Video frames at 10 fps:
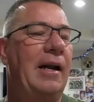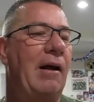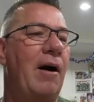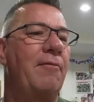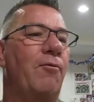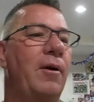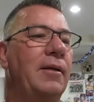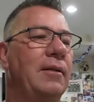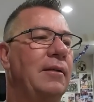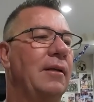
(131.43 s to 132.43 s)
Now I've
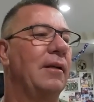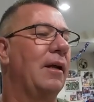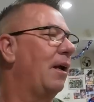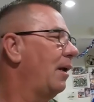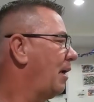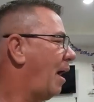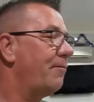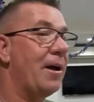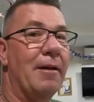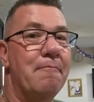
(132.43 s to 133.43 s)
ridden,
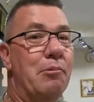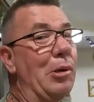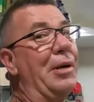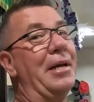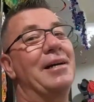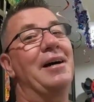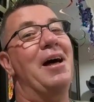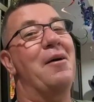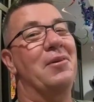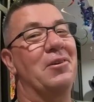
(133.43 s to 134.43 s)
I've gotten plenty of
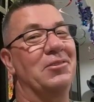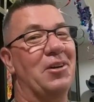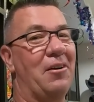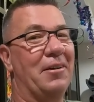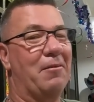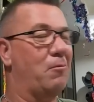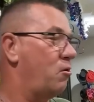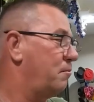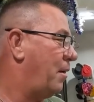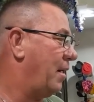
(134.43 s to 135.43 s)
kilometers on that
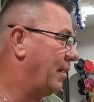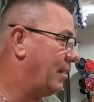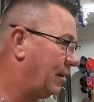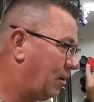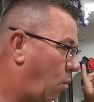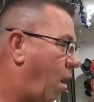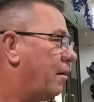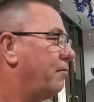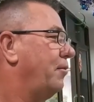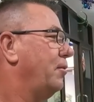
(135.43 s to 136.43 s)
road bike,
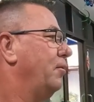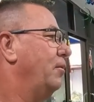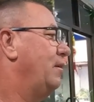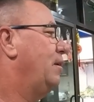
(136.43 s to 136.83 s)
quite a few.